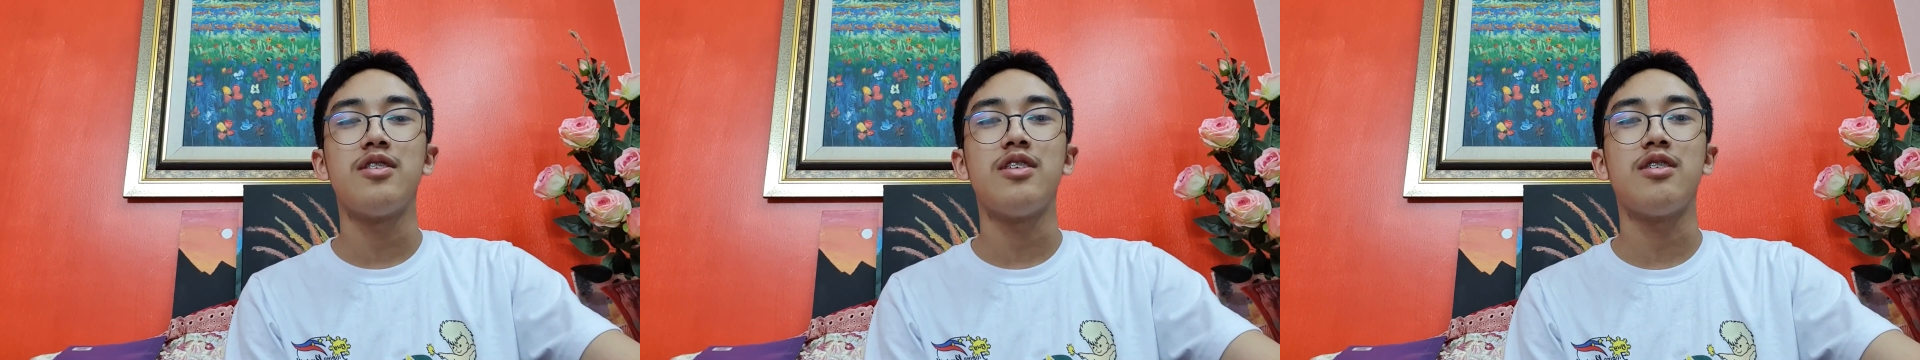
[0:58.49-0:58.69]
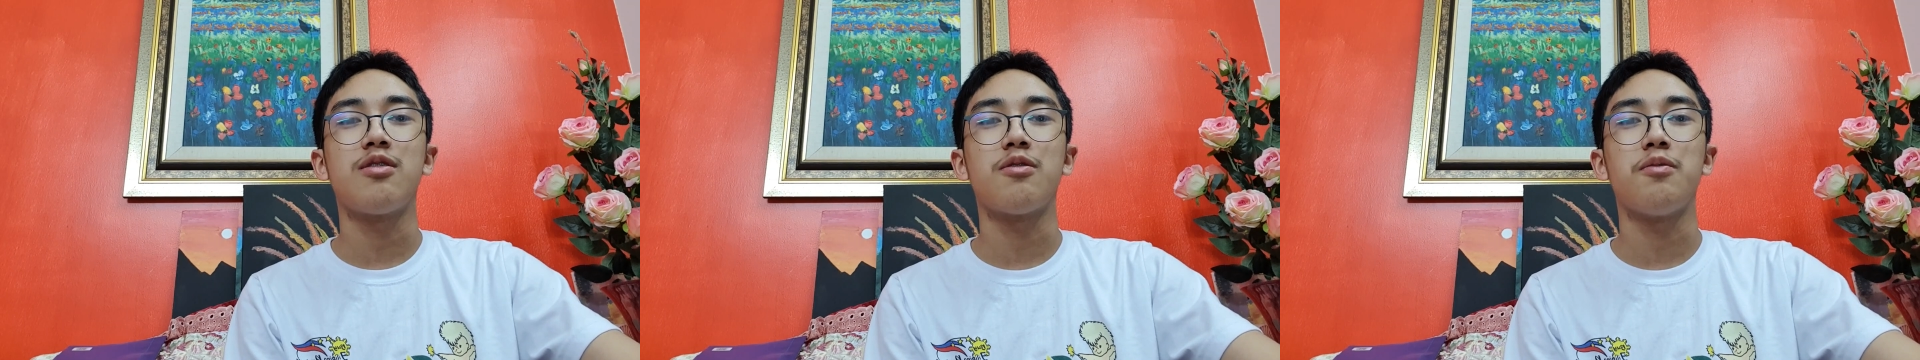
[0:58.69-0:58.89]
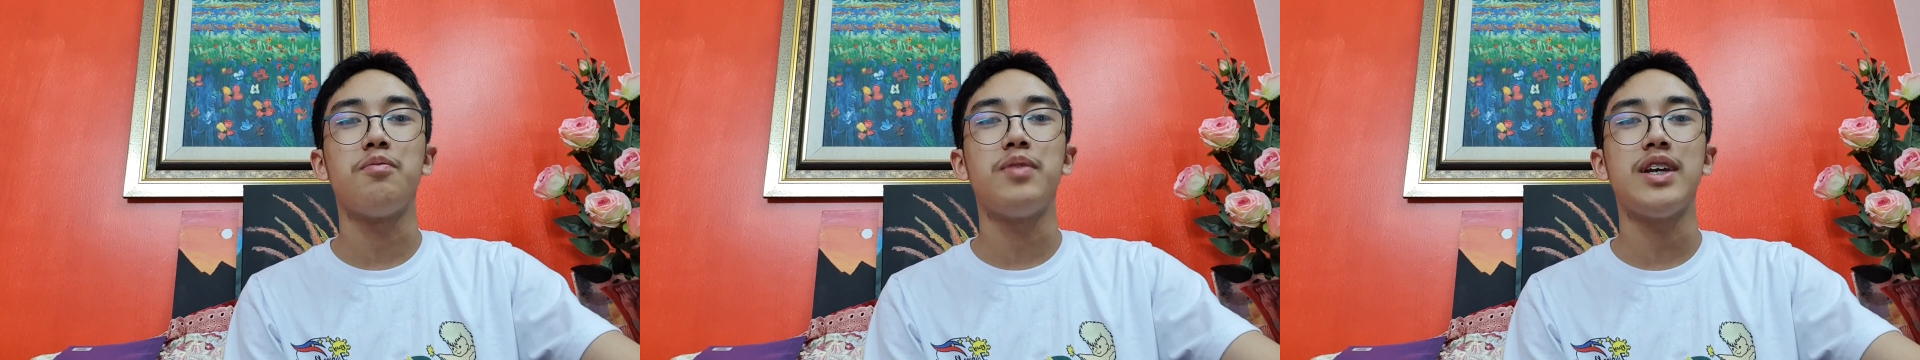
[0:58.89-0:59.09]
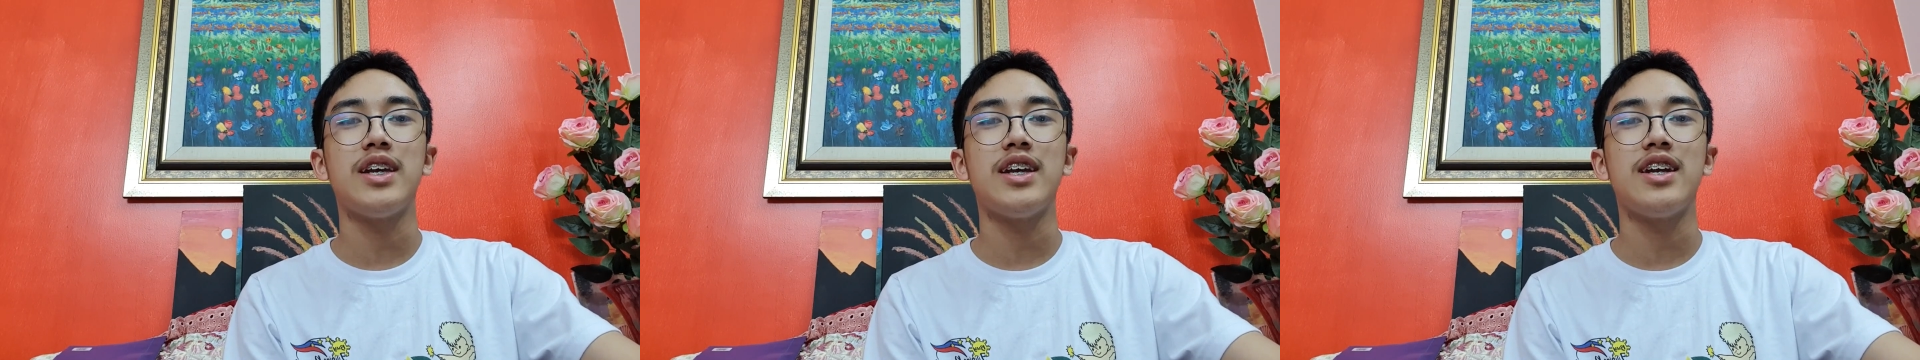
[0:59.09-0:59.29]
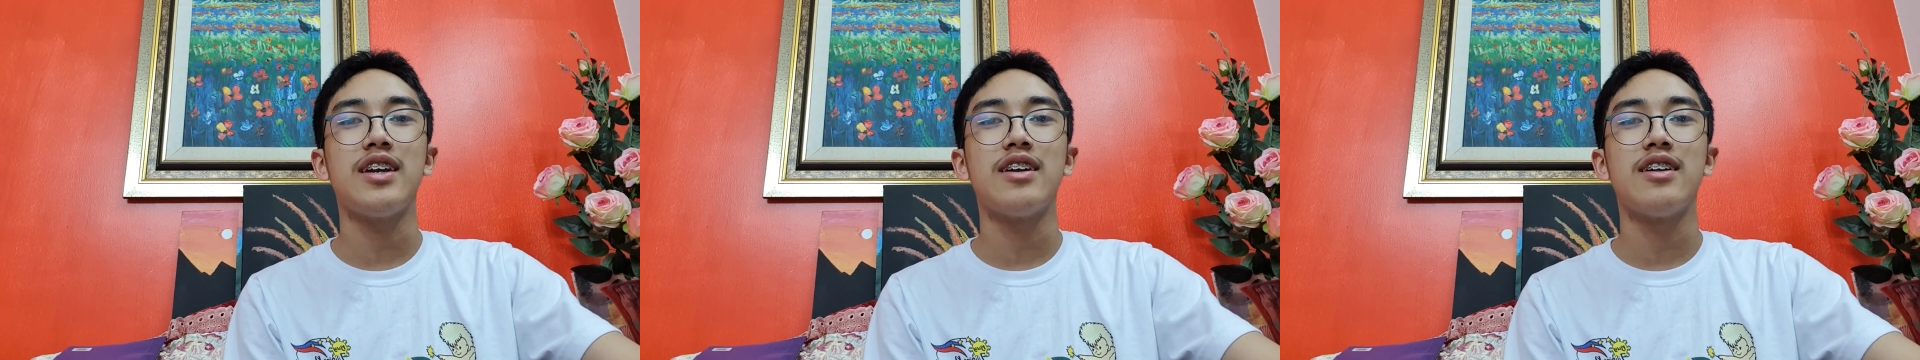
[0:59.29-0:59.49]
This will
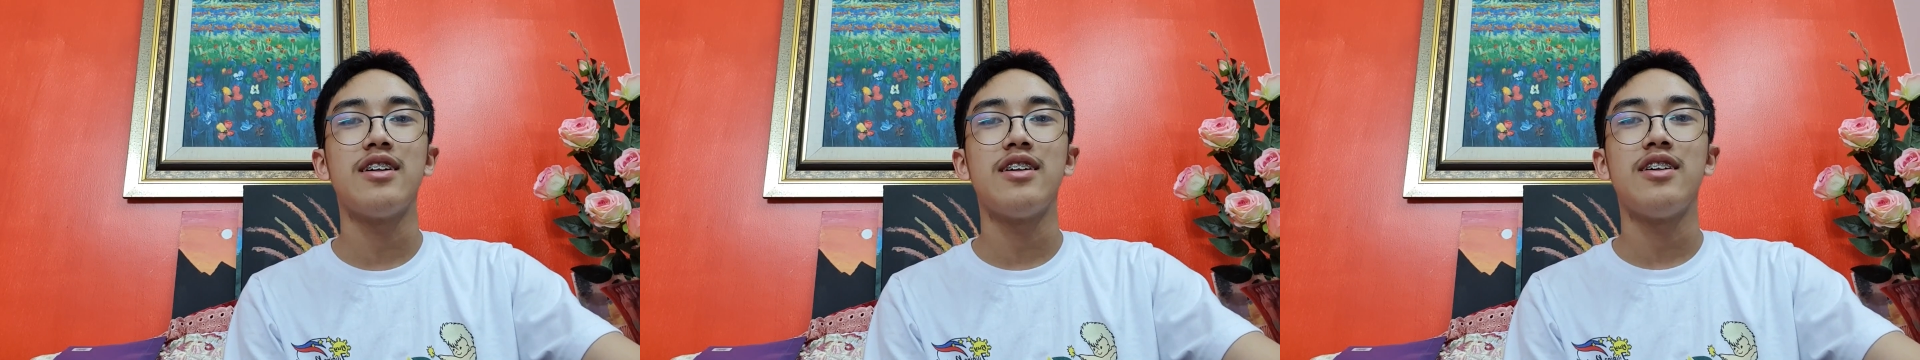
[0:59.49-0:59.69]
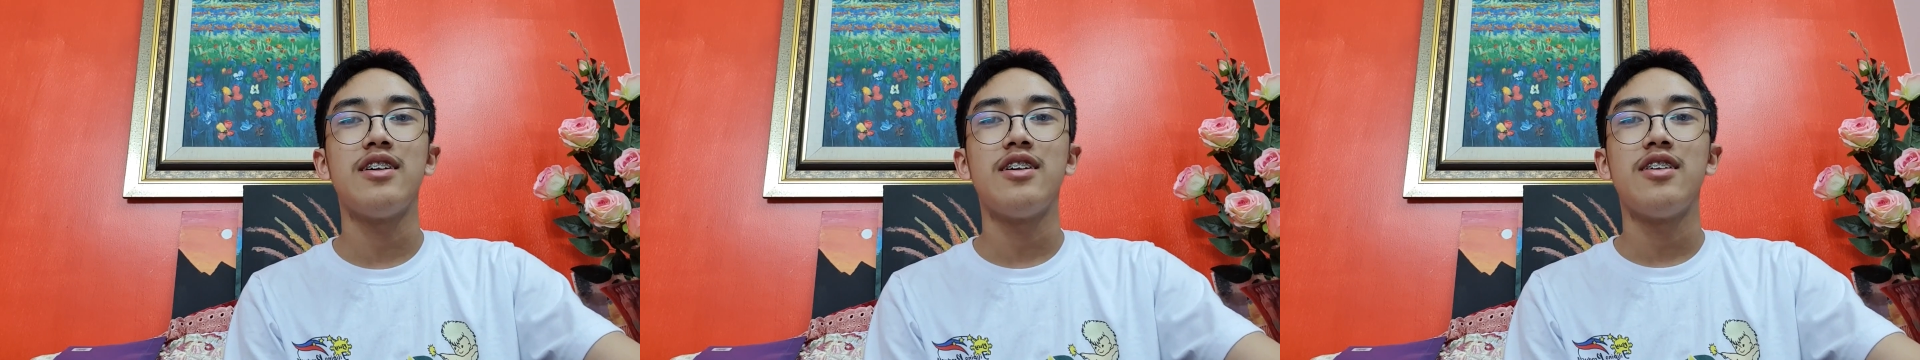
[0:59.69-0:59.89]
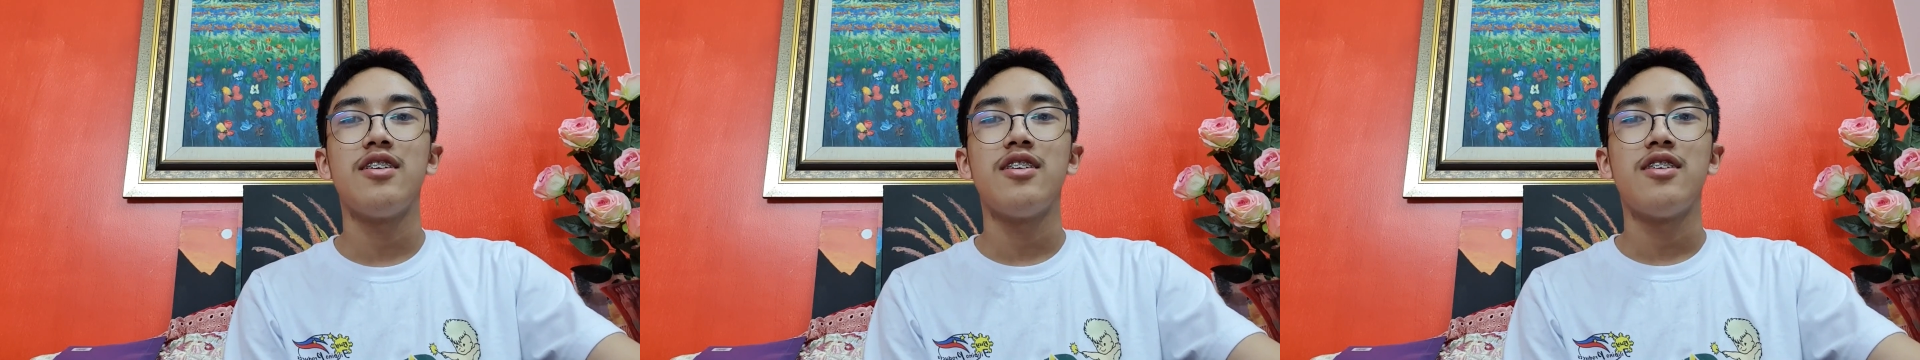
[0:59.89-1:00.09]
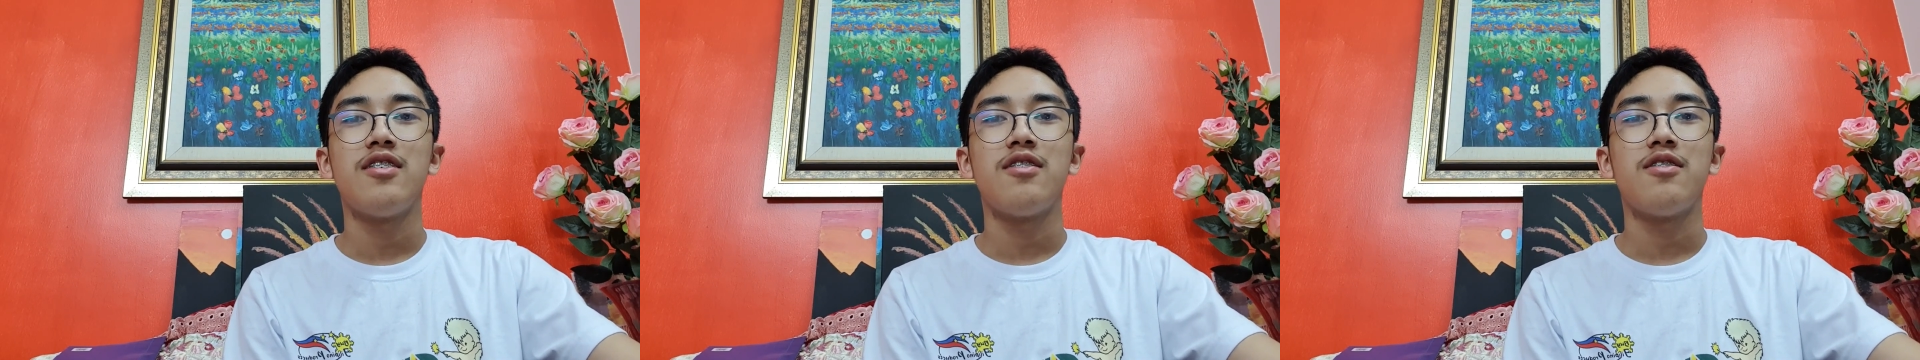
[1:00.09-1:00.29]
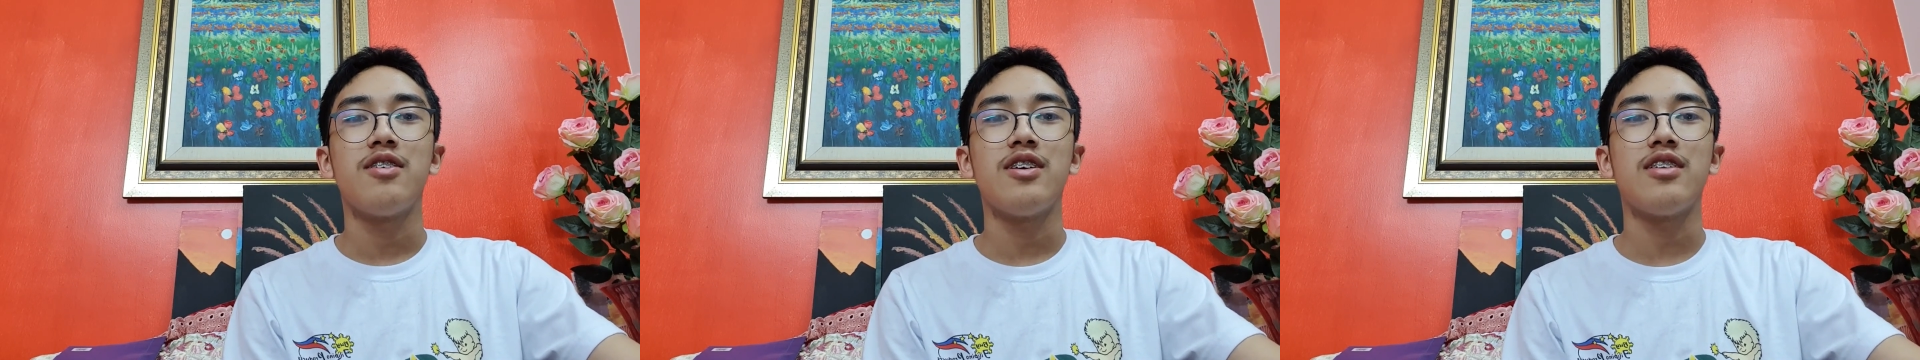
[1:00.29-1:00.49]
be,
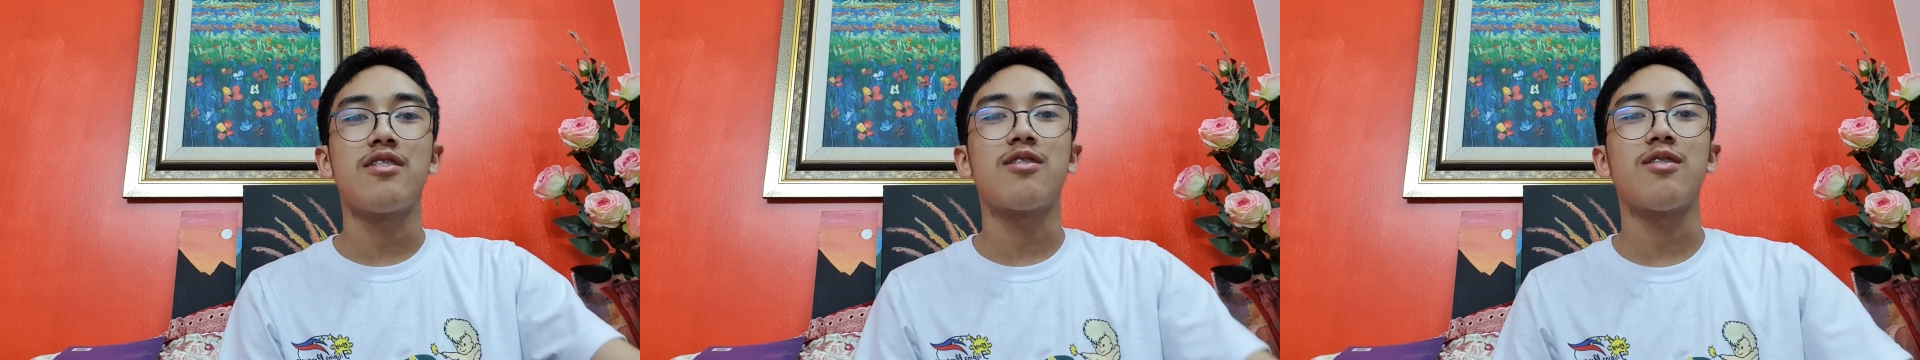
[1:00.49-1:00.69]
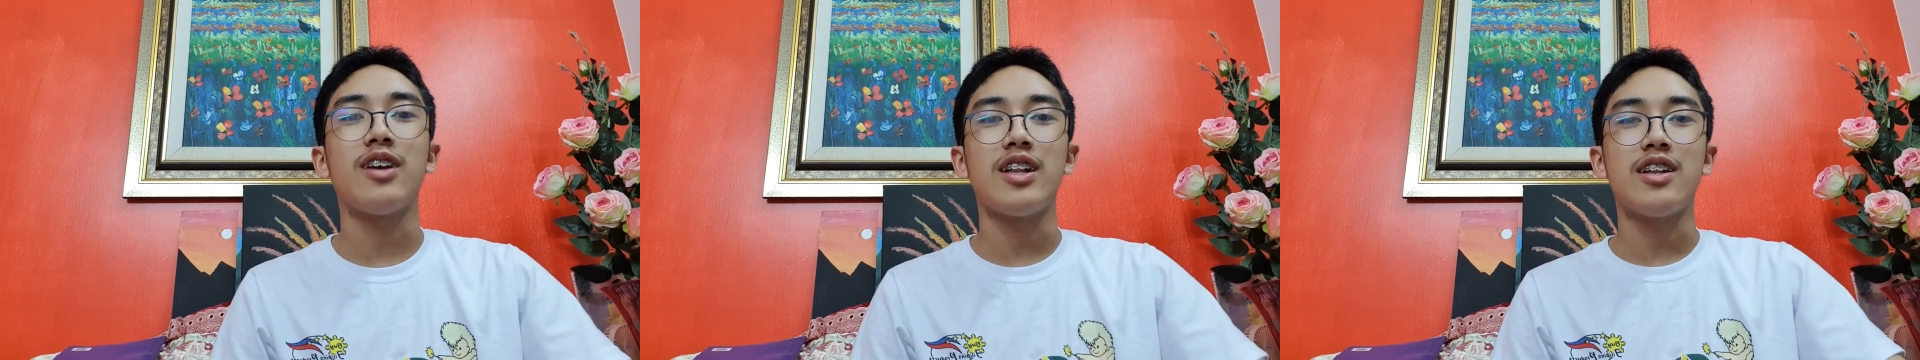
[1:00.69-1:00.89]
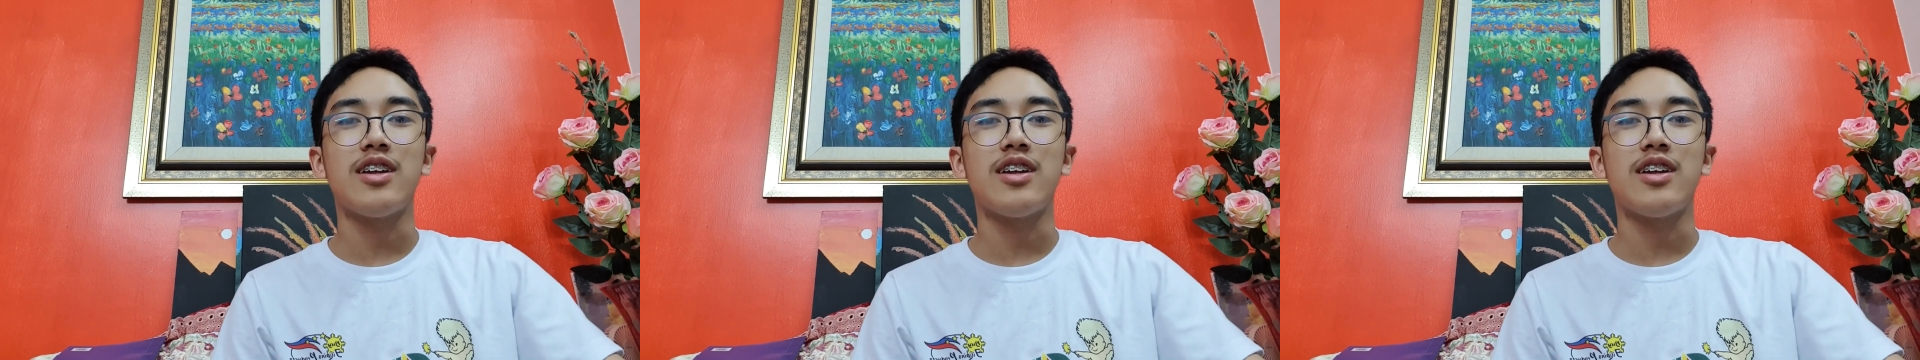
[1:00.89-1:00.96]
it's right